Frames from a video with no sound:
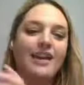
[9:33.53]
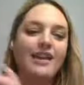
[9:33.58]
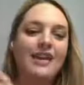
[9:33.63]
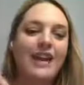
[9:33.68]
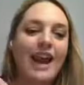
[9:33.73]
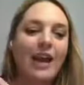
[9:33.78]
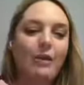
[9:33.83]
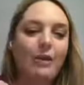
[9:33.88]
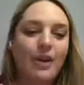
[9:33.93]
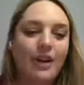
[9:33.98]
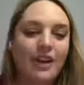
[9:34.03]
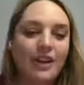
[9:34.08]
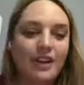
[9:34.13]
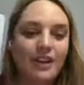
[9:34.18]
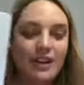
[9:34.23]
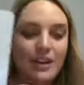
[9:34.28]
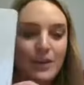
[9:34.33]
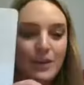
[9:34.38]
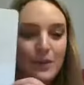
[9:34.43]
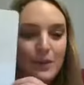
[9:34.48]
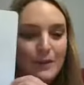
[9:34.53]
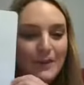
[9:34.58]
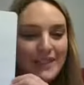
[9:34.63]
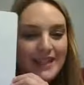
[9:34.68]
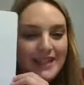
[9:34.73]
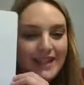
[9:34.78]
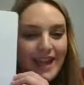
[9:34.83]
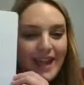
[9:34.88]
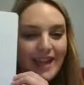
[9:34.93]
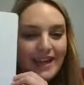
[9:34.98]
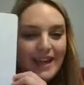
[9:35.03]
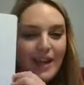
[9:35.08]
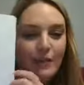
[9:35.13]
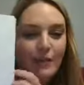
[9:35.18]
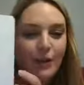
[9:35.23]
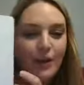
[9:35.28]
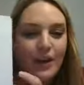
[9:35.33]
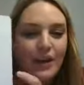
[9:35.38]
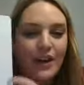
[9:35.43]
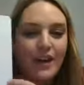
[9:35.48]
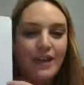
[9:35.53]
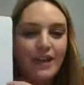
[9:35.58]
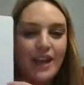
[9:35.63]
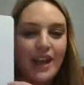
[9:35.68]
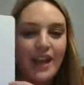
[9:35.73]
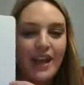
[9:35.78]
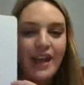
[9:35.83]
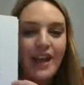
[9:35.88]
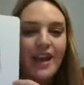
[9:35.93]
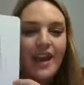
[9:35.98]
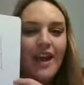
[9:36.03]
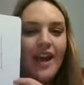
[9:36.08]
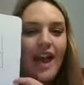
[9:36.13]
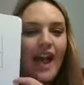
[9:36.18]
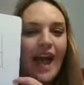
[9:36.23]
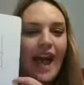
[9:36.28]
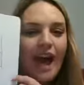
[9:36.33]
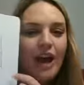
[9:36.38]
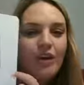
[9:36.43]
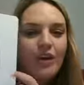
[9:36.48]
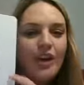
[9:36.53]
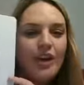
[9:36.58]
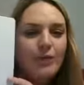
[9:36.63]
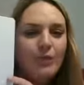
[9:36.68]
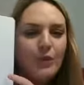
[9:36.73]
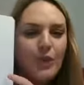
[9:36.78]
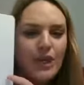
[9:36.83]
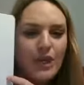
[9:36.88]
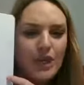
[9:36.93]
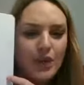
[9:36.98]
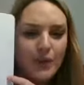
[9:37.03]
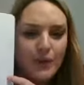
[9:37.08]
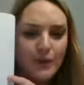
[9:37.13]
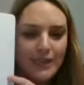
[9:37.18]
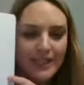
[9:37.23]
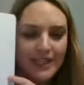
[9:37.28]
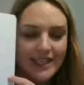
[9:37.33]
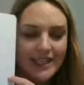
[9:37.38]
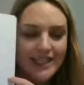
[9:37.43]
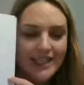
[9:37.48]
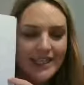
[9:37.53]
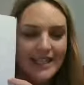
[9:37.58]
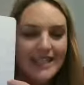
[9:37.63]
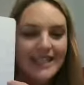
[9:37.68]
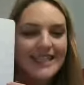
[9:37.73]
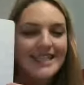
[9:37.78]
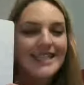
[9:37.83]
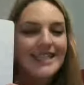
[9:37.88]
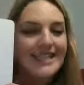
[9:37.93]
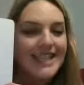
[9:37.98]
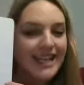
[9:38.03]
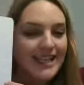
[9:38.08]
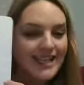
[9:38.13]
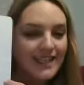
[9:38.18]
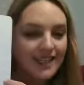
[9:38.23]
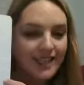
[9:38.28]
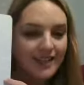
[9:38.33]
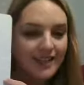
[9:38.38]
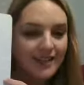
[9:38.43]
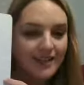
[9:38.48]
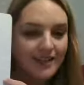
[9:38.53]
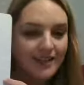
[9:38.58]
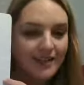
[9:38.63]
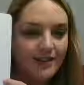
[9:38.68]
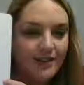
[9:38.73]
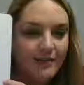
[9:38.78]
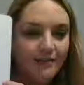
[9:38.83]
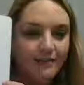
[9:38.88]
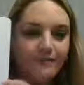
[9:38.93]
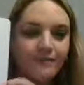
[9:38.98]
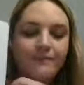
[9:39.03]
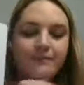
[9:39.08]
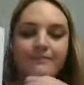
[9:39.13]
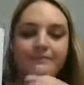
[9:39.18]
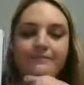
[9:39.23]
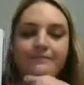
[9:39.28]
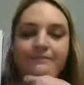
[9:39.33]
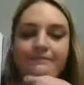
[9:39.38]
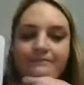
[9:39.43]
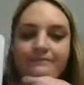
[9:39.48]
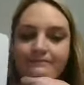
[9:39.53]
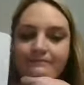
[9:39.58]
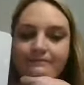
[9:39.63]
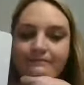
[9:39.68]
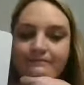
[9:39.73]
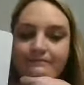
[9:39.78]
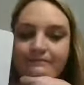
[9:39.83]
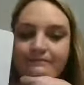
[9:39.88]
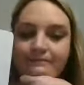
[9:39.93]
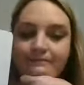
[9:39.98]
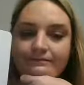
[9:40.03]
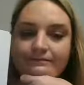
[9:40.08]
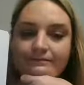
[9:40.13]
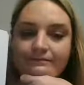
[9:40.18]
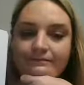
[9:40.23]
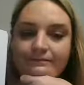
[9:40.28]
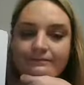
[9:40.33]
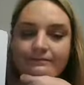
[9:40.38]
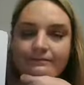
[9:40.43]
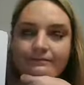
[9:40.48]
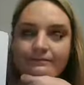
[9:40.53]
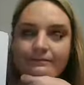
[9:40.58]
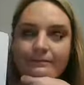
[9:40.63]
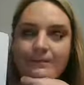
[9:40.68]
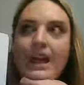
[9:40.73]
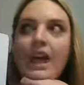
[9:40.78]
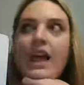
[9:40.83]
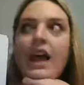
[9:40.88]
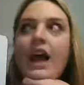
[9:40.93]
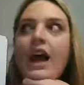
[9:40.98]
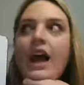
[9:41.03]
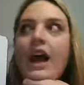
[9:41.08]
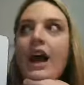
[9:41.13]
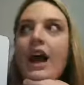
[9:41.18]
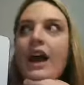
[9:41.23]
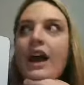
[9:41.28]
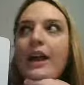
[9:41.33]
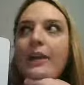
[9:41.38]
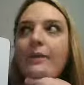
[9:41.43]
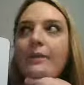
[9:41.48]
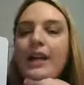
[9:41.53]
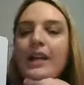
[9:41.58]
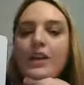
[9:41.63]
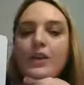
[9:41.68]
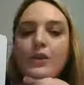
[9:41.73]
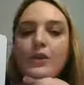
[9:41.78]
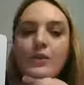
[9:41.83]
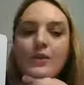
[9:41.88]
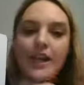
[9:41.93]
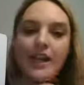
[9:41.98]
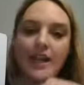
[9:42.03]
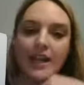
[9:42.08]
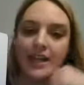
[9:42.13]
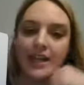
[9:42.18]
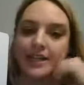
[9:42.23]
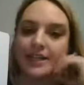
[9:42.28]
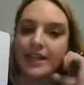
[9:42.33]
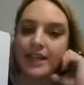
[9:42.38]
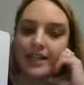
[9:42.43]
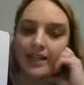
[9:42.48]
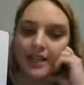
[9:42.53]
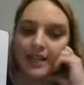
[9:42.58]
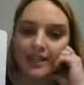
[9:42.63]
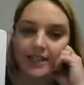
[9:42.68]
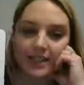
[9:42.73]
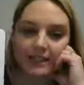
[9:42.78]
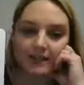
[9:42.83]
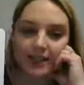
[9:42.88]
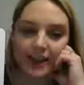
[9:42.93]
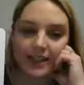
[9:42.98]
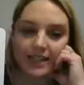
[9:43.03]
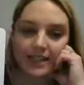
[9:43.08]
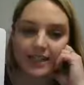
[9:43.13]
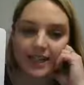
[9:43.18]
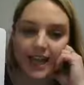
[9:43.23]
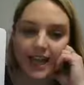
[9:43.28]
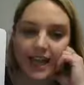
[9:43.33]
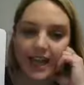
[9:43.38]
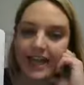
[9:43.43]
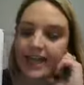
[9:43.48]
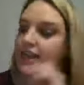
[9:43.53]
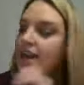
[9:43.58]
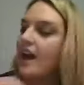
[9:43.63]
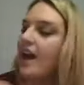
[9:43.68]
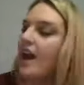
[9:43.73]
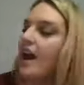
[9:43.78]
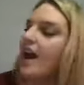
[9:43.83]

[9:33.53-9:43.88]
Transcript: Now we're going to use misled and we're going to think, how can we use this in a sentence? I might use it in a sentence if I said,